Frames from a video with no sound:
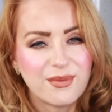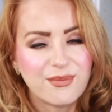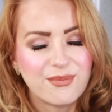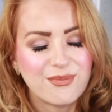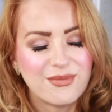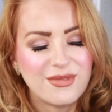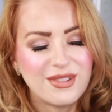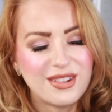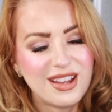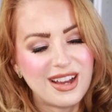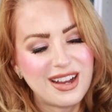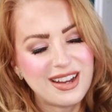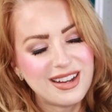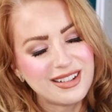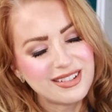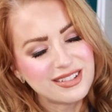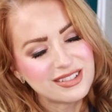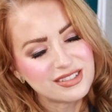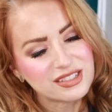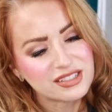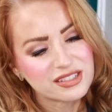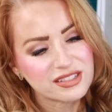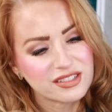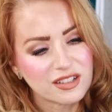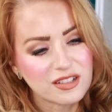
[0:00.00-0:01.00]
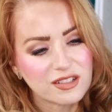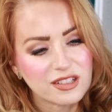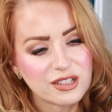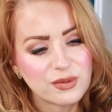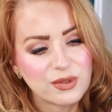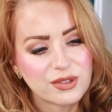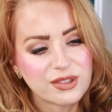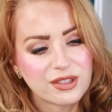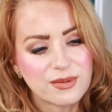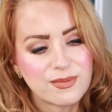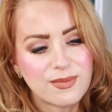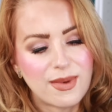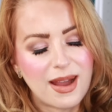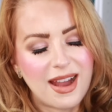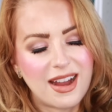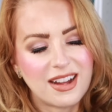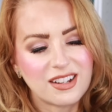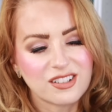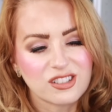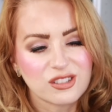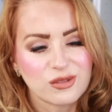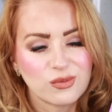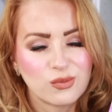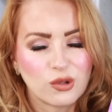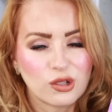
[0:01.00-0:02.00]
not necessarily with the
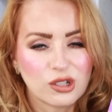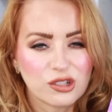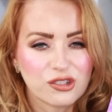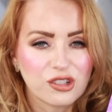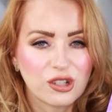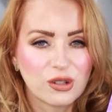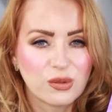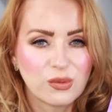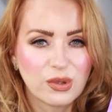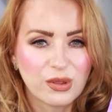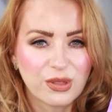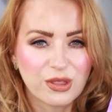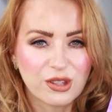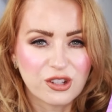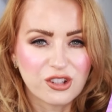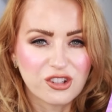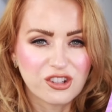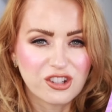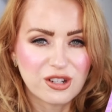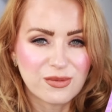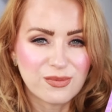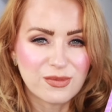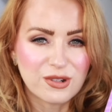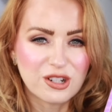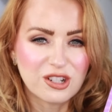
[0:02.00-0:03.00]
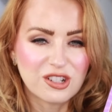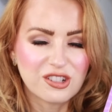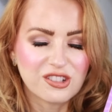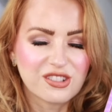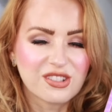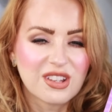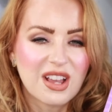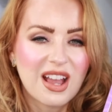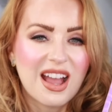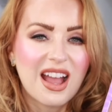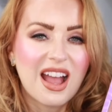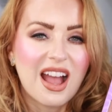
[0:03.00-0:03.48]
mattes, more so with the shimmers.